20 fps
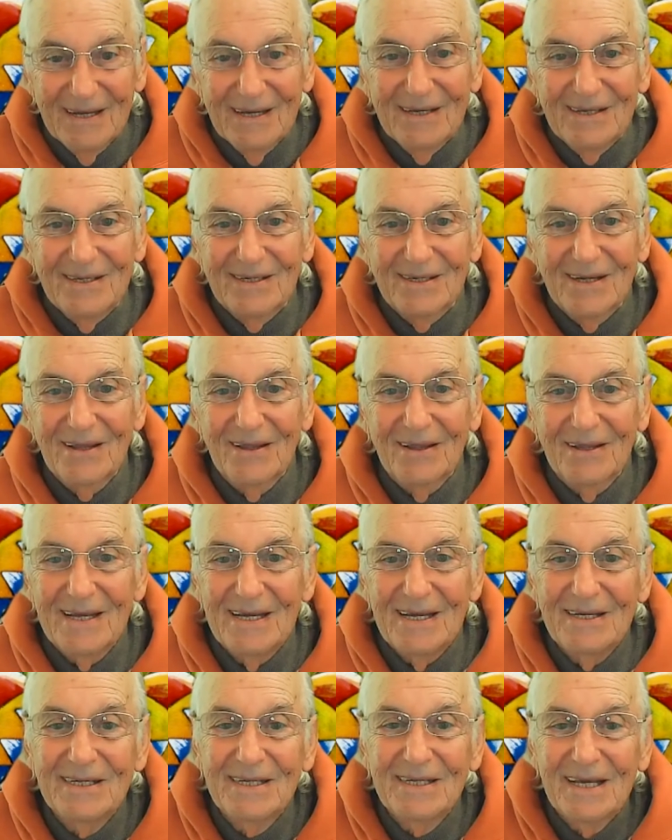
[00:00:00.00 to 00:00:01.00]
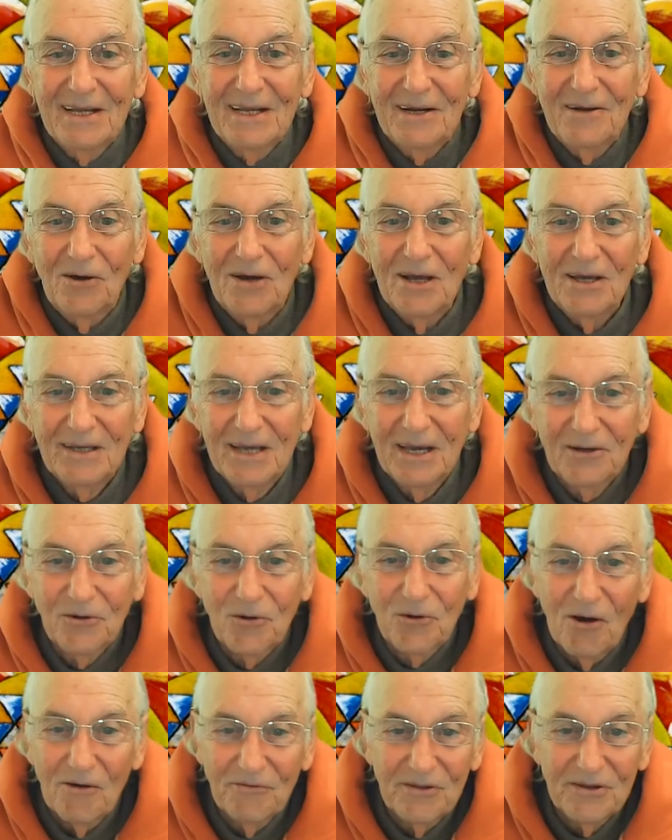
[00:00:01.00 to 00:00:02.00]
suddenly he's kicked
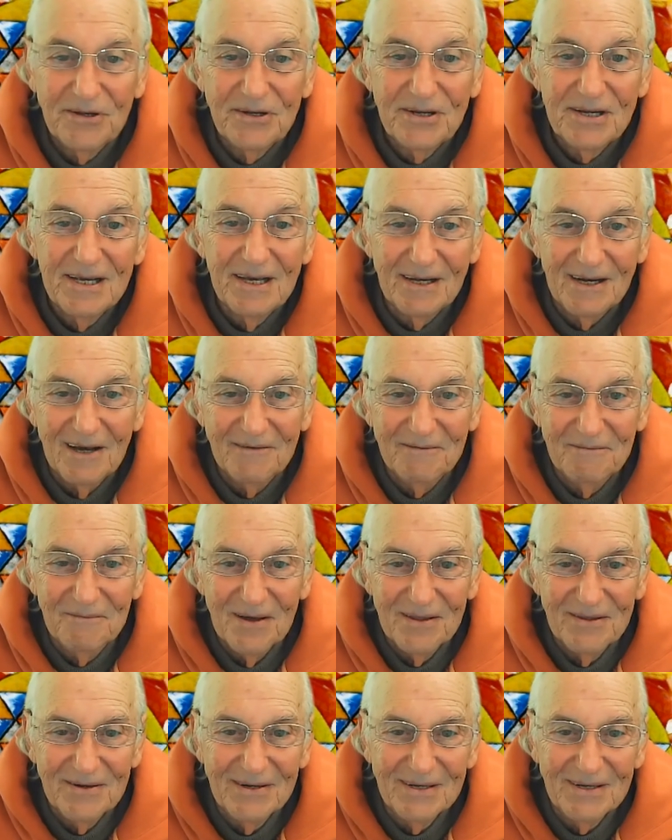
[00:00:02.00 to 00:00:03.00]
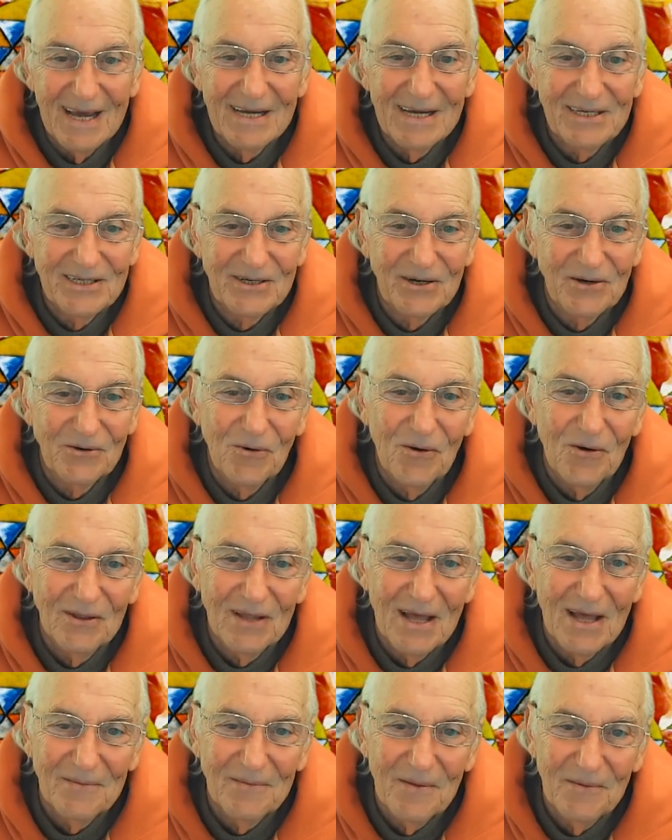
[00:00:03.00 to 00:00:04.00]
off the tit of Mother Nature, and all
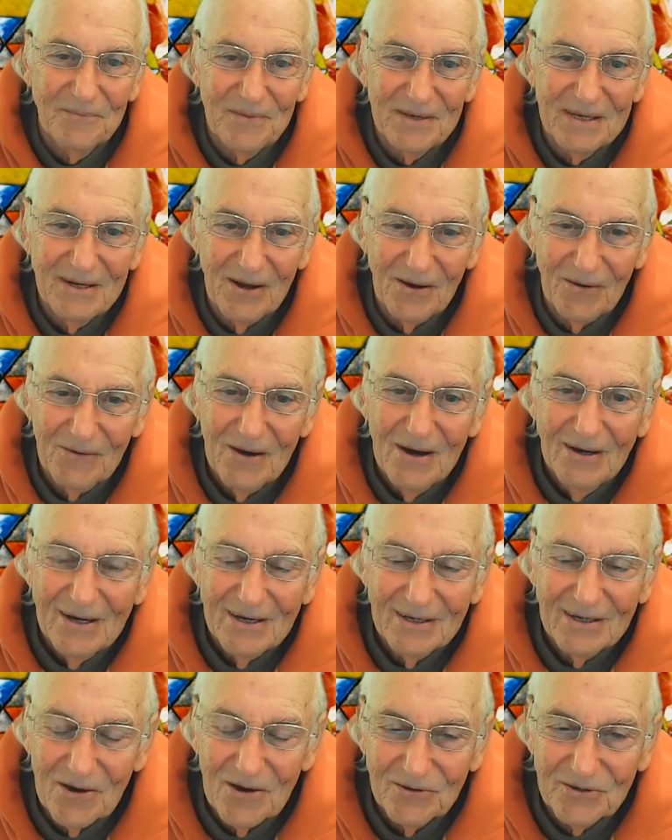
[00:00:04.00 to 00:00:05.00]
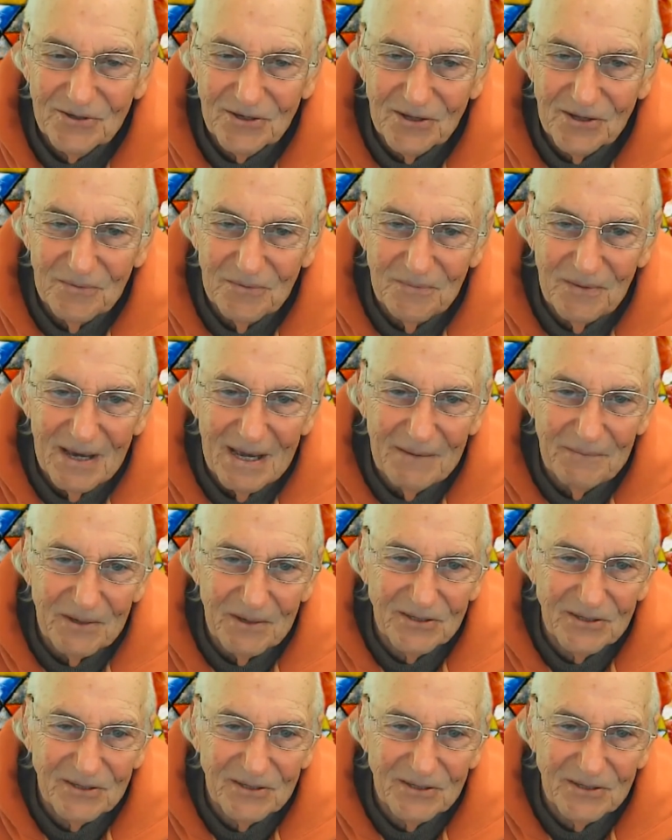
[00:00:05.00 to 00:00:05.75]
that libido goes to the baby.